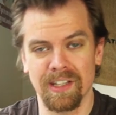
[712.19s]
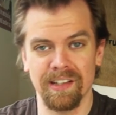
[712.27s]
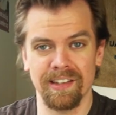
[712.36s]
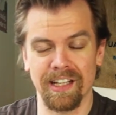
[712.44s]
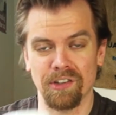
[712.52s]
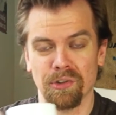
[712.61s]

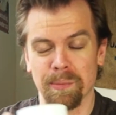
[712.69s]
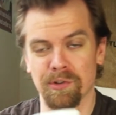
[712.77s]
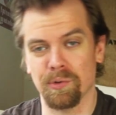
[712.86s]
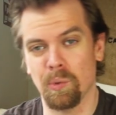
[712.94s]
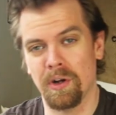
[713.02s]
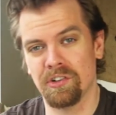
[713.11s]
Thank you so much
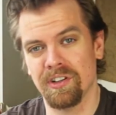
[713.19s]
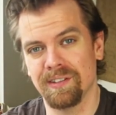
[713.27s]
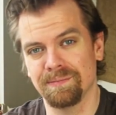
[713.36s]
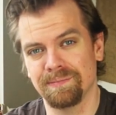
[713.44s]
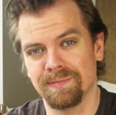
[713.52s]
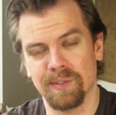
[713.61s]
for watching.
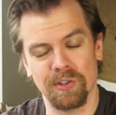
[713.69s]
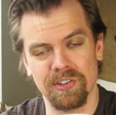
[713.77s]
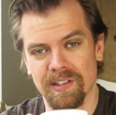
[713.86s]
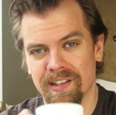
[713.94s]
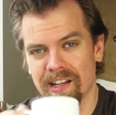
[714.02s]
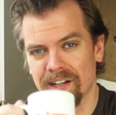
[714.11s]
See
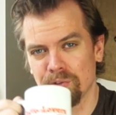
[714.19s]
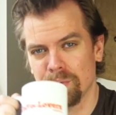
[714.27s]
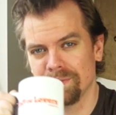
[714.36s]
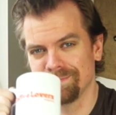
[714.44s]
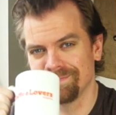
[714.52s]
you in the next one.